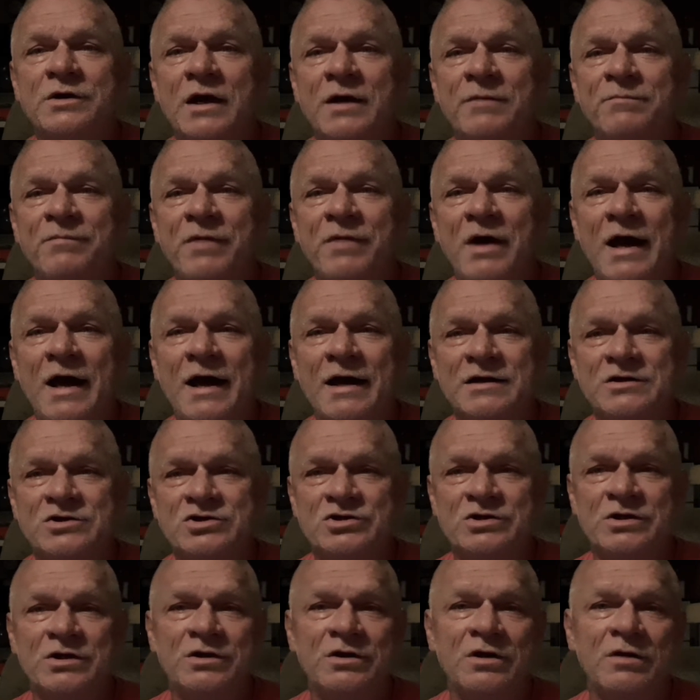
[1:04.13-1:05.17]
not
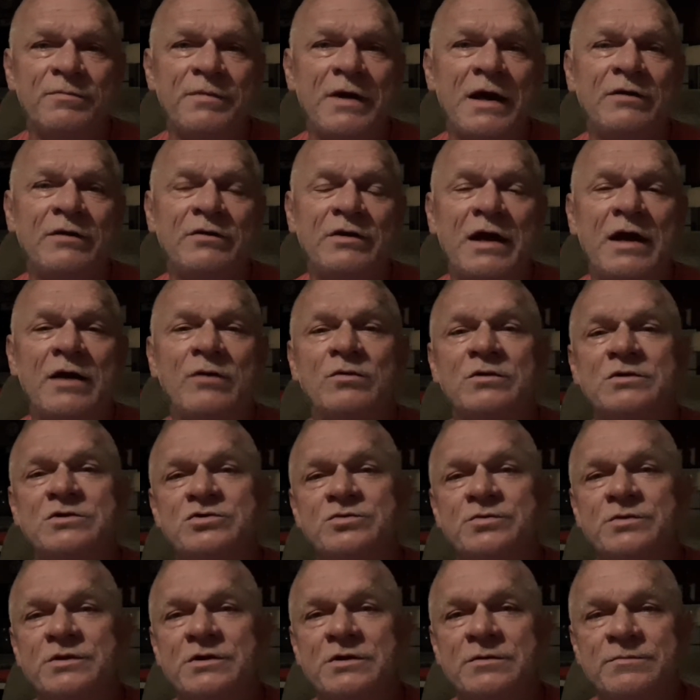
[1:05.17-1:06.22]
passionate about our
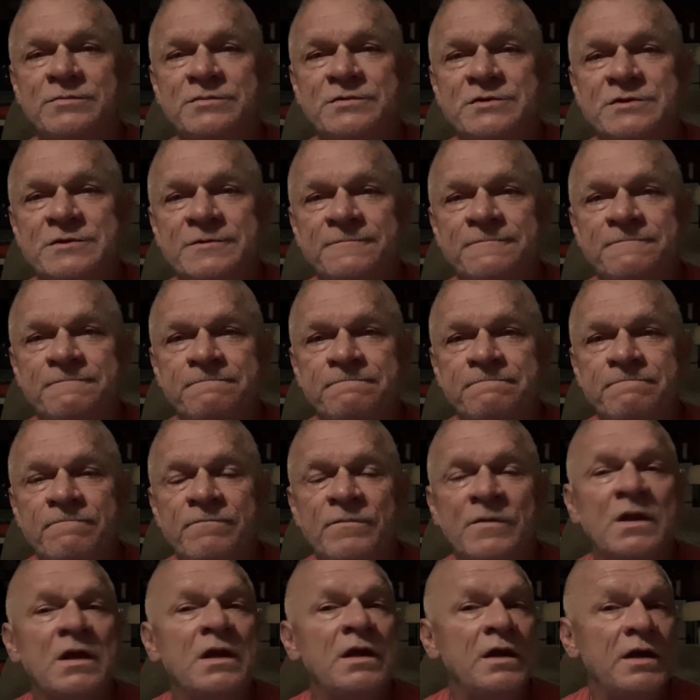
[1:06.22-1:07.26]
dreams.
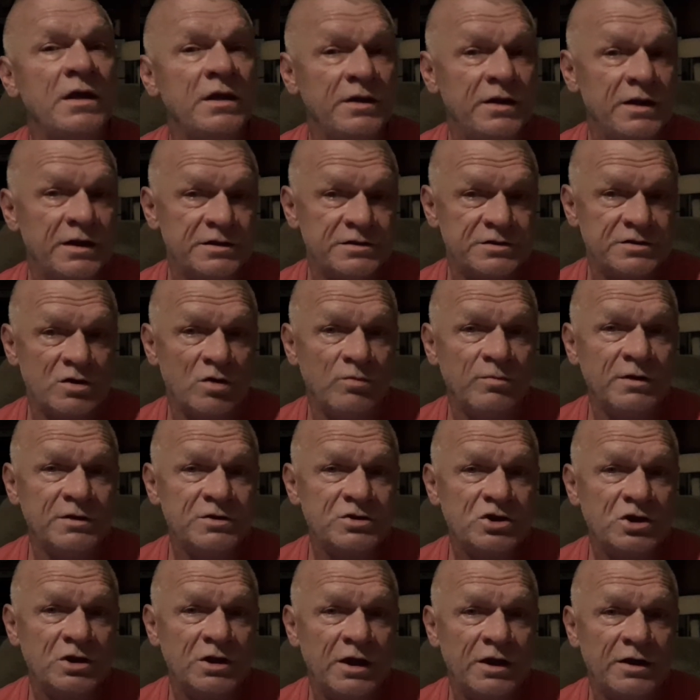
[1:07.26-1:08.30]
There's so
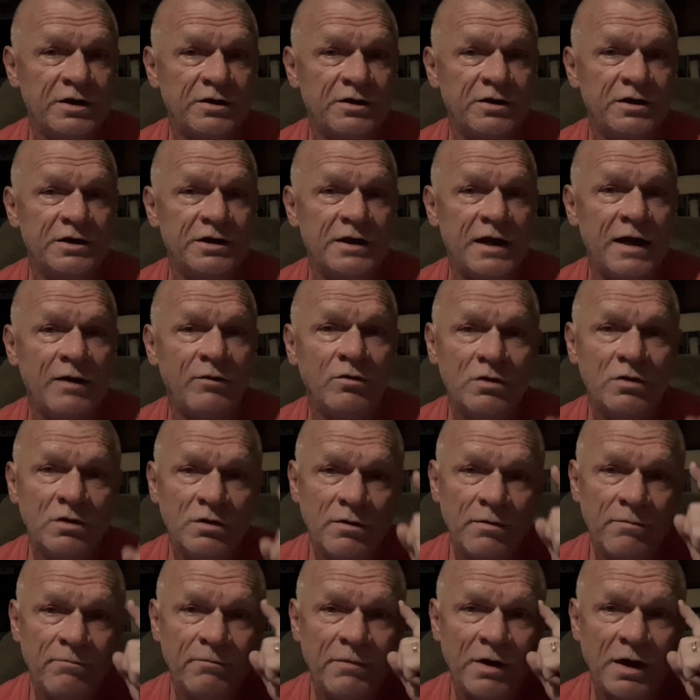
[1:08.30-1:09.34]
much clutter in our
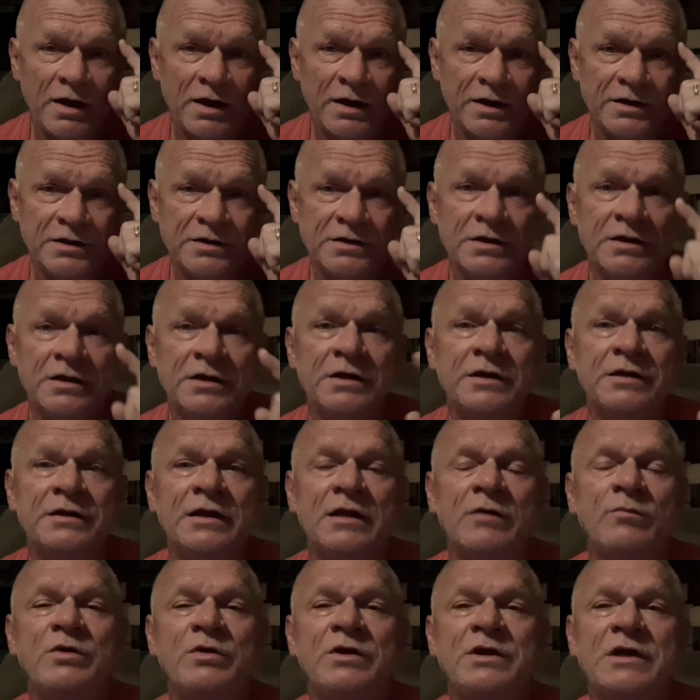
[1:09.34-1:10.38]
mind
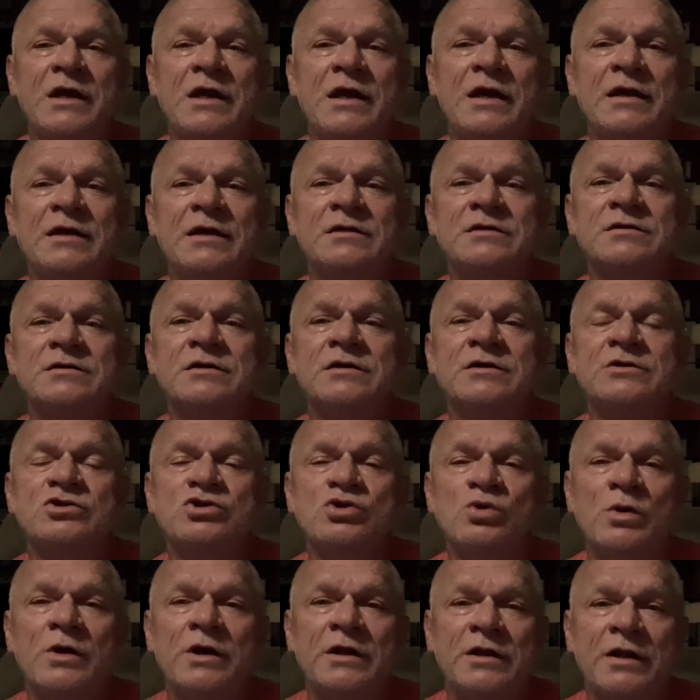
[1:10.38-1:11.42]
that we can't
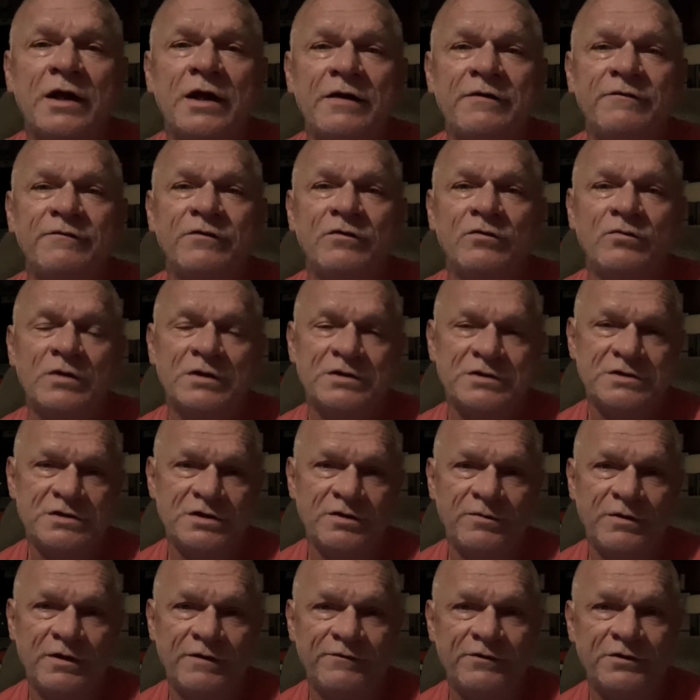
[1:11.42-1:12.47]
enjoy life
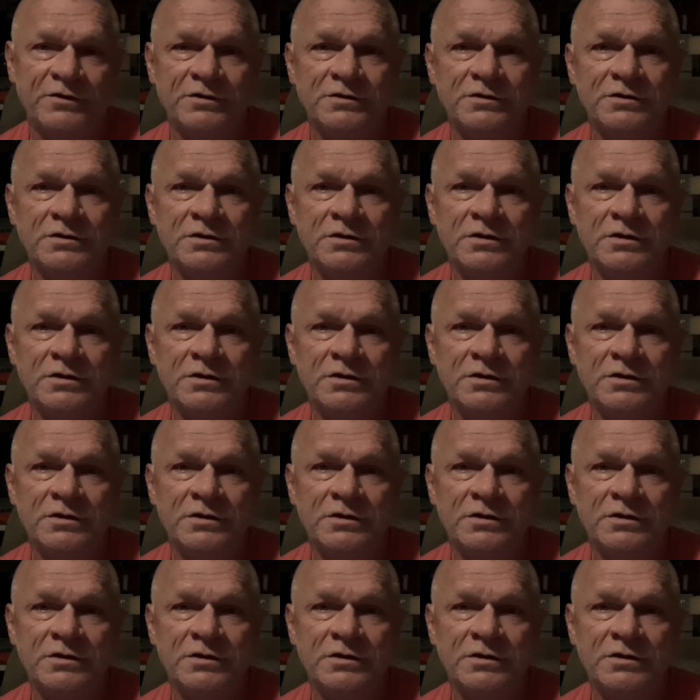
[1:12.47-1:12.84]
whatsoever.